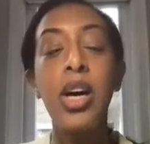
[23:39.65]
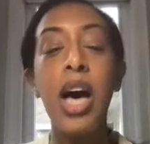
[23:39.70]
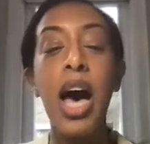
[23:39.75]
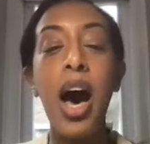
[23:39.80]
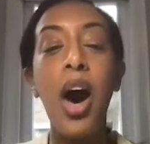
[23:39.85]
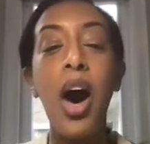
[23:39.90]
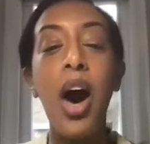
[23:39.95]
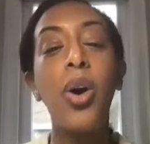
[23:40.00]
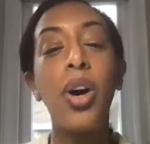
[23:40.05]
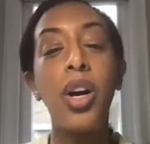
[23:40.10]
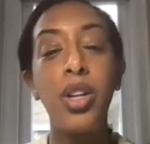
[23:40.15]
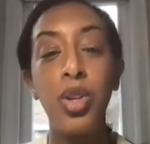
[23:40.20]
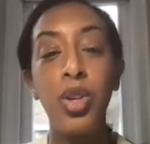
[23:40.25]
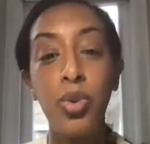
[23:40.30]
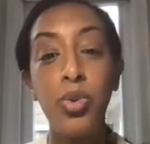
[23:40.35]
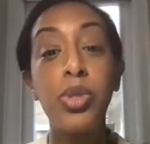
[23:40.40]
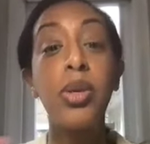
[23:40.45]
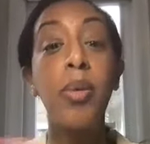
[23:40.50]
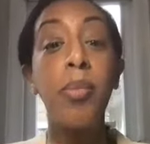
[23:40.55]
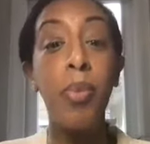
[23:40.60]
How can
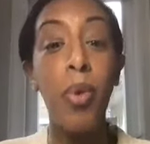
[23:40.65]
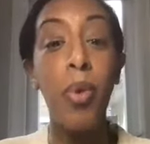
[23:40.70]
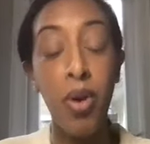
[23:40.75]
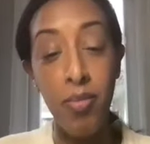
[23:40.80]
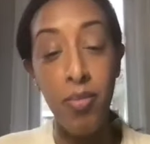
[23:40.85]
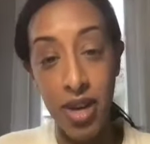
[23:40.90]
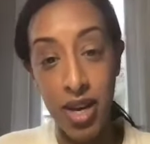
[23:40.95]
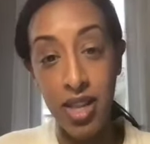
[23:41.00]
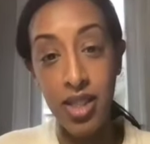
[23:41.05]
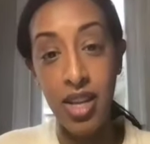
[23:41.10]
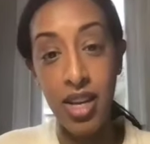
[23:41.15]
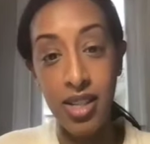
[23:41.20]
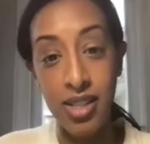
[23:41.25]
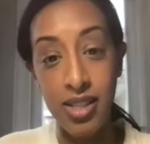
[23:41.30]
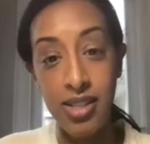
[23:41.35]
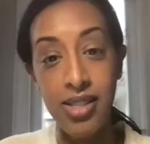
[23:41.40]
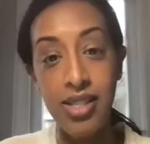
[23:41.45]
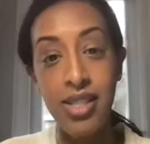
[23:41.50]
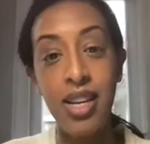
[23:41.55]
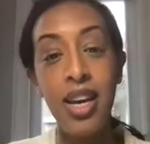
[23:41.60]
you support me in
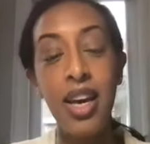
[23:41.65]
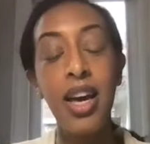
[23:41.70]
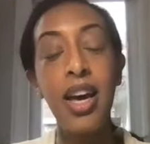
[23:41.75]
this?